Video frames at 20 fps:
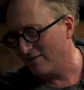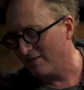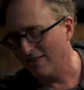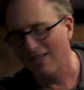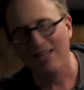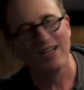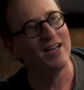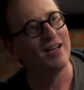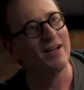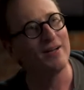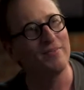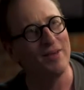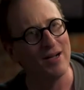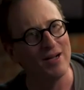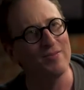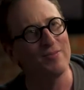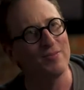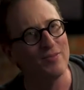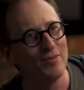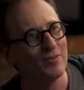yeah.
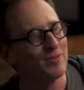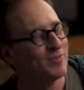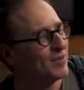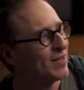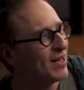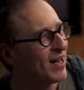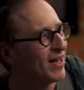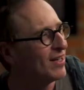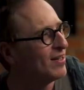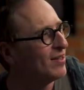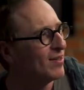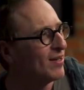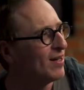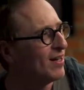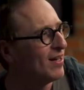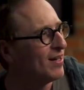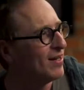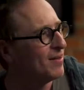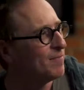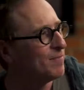
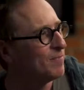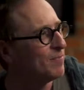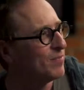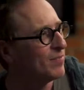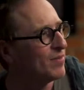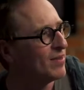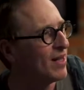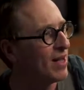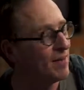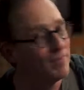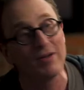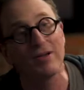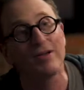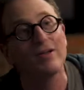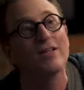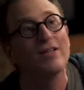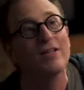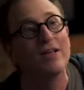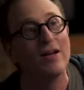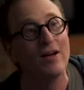I
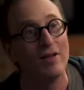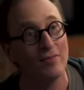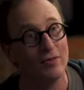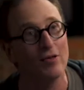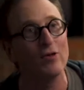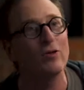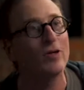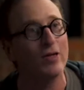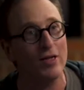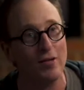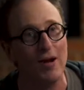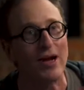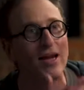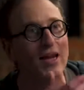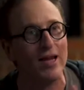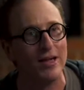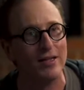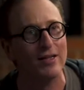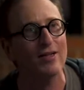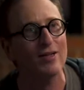mean, of course, you know, I
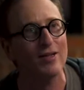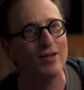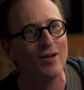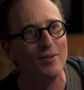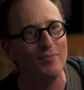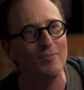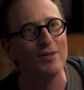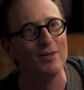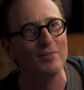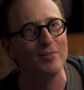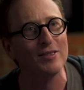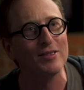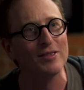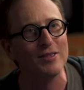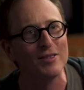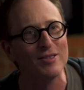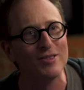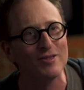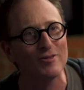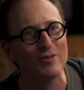like
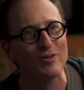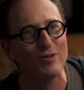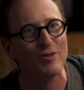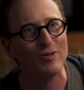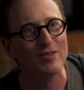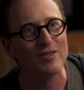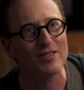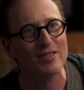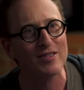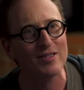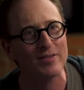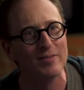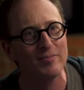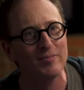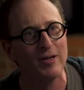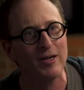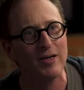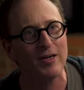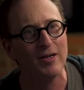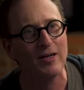compliments, of course,
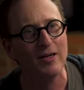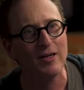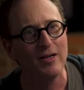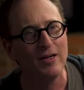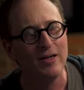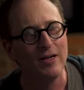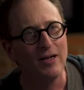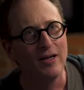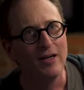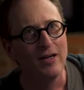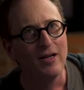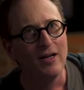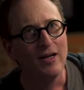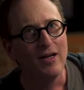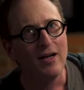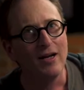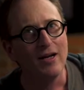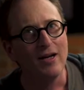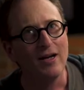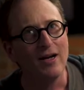but
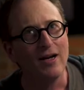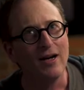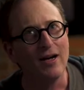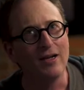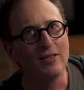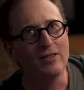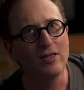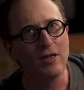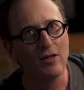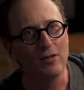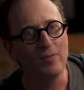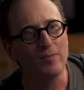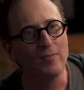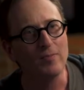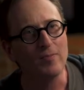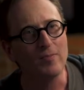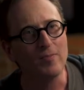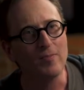they don't